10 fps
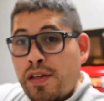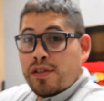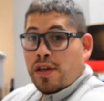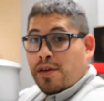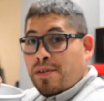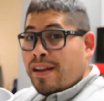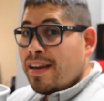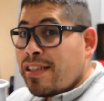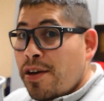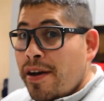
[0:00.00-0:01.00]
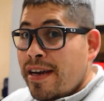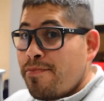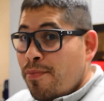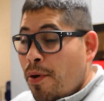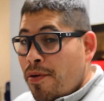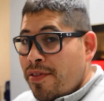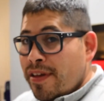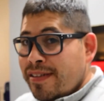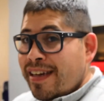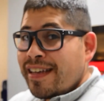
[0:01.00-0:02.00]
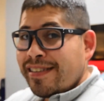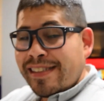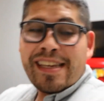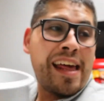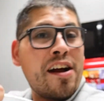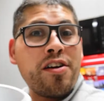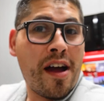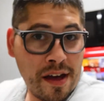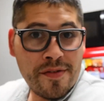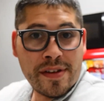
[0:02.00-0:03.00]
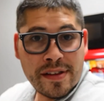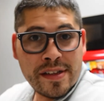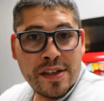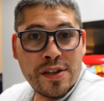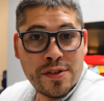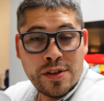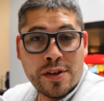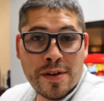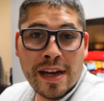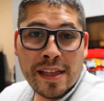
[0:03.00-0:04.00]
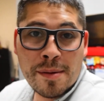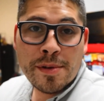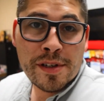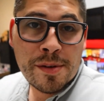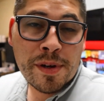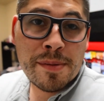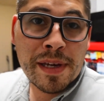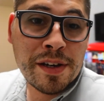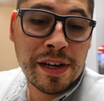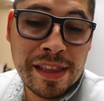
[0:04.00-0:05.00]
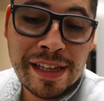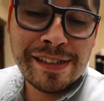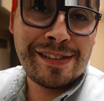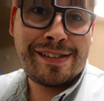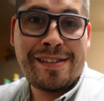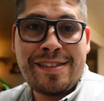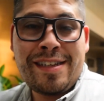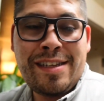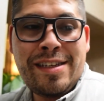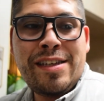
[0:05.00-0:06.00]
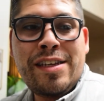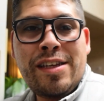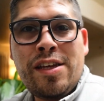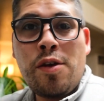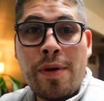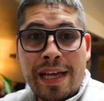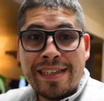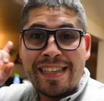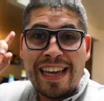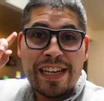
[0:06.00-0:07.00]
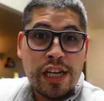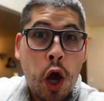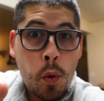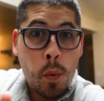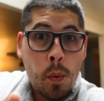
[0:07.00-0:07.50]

So let's go ahead and pour this and set our oven to the correct temperature that we're gonna be cooking this. Ready, set, go!